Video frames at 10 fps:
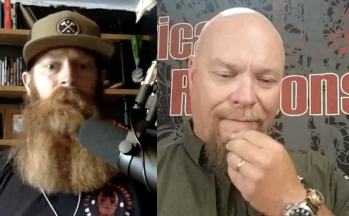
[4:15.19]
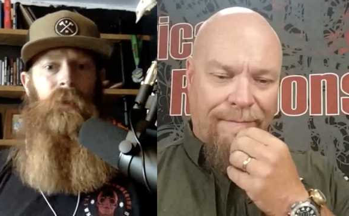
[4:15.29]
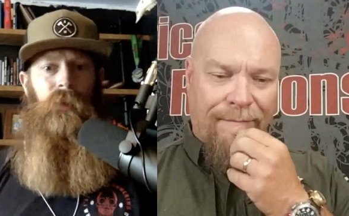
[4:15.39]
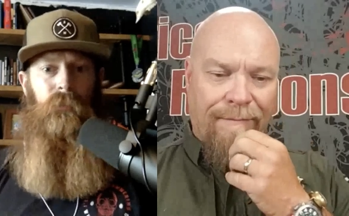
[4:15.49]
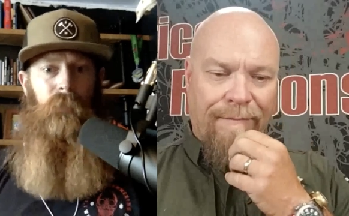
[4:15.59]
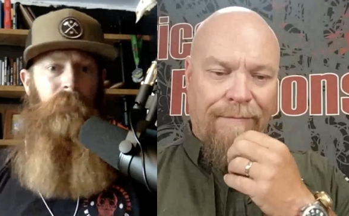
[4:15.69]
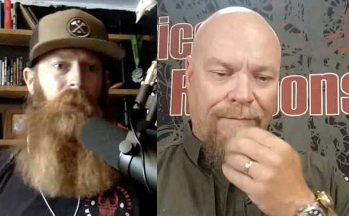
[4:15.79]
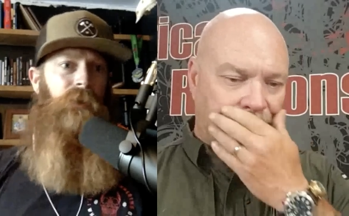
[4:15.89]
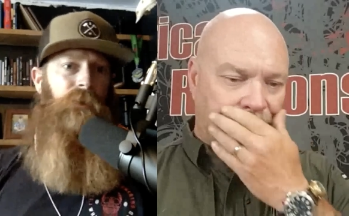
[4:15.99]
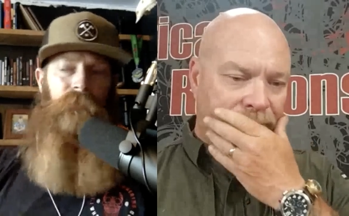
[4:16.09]
Speaker 1: You're
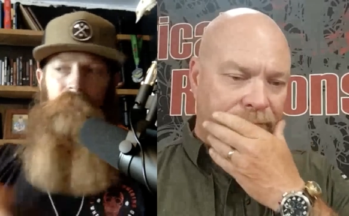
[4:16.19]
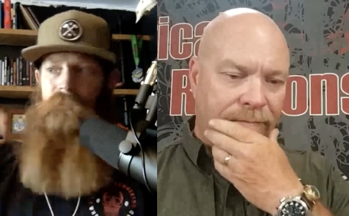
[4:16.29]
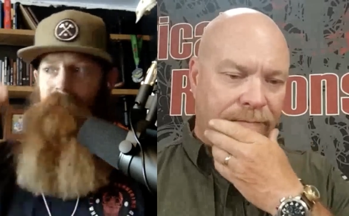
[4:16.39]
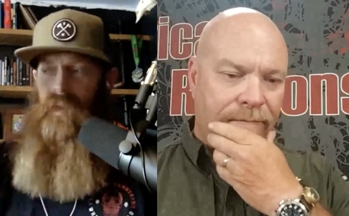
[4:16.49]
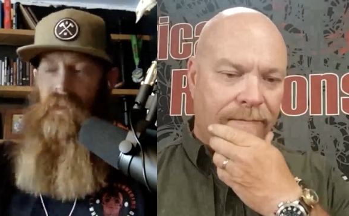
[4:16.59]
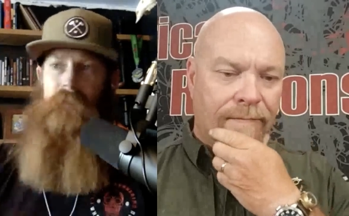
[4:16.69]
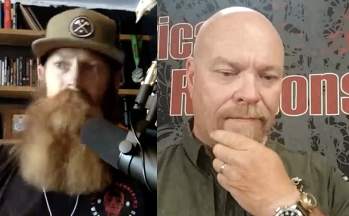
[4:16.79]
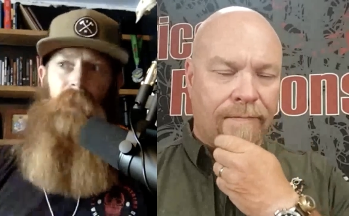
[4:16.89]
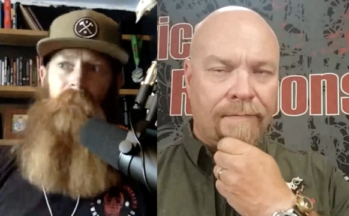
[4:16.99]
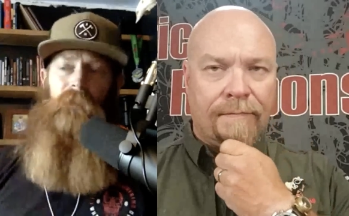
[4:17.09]
prepared. You, you've developed
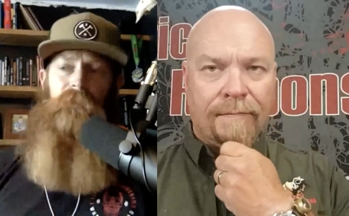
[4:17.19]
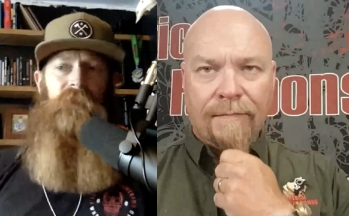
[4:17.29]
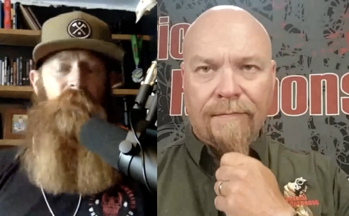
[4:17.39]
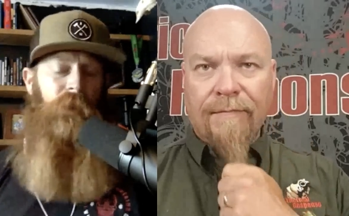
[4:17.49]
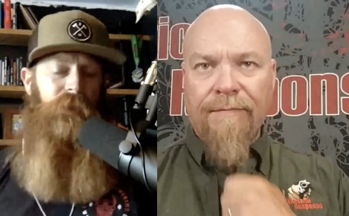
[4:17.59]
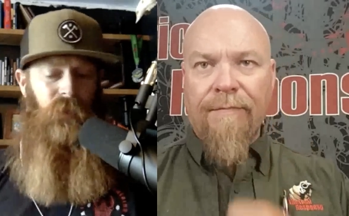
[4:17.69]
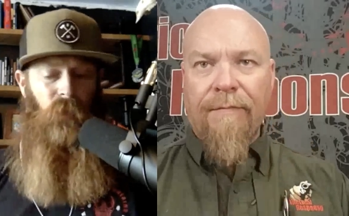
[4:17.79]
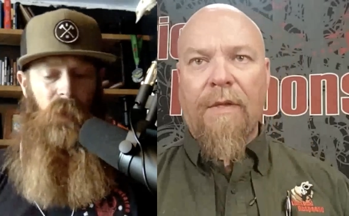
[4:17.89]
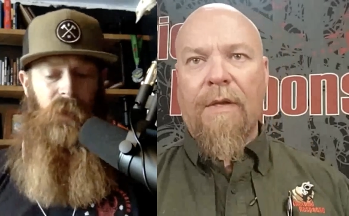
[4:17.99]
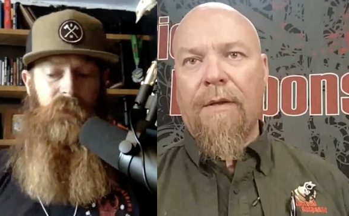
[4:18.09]
some level of situational
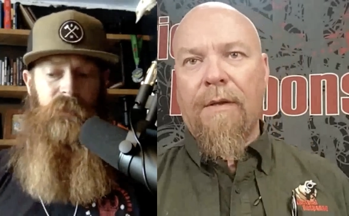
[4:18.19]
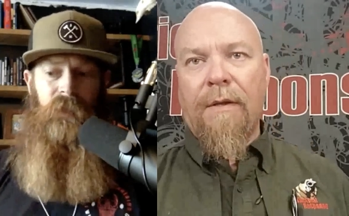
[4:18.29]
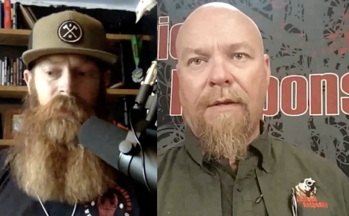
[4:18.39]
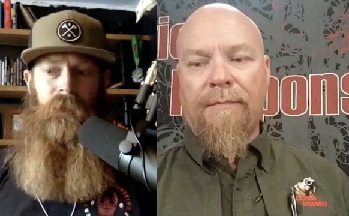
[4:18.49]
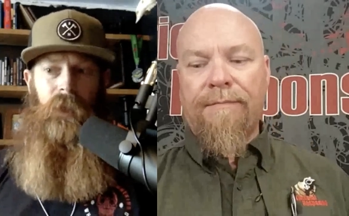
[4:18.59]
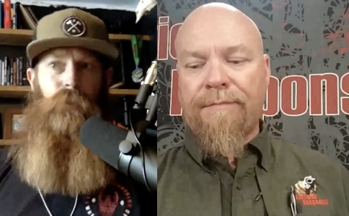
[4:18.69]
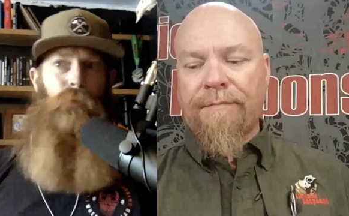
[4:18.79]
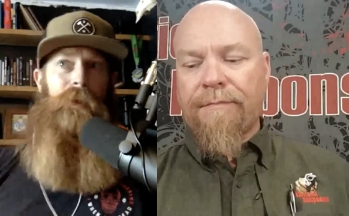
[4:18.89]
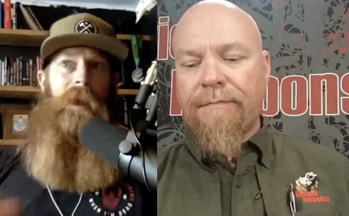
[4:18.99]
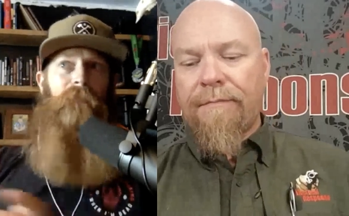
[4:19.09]
awareness, and you
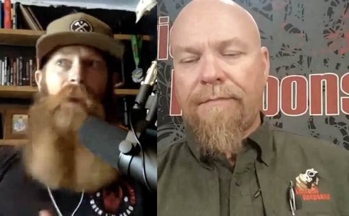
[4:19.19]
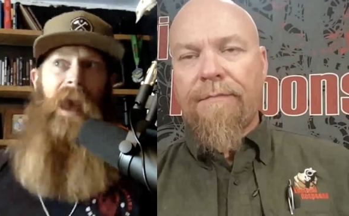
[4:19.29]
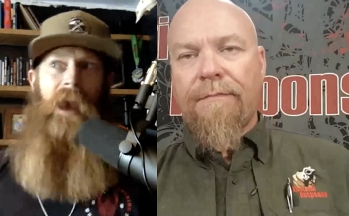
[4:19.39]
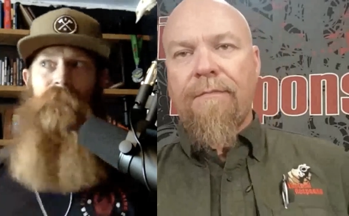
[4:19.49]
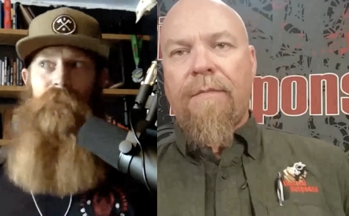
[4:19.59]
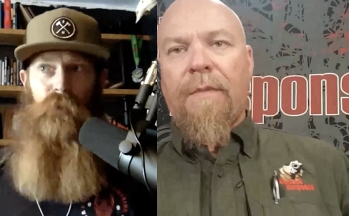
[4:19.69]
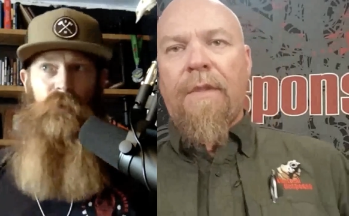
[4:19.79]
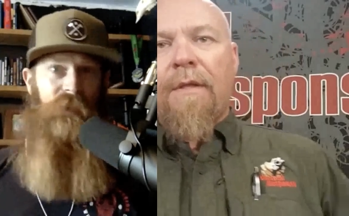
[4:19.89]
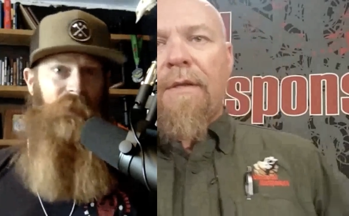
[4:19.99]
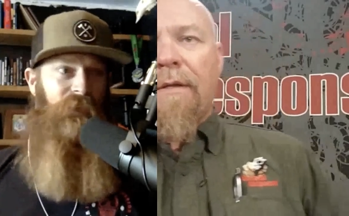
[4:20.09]
never have to
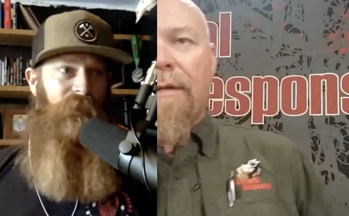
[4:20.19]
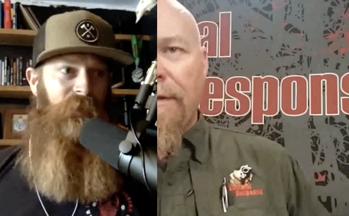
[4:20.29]
use it.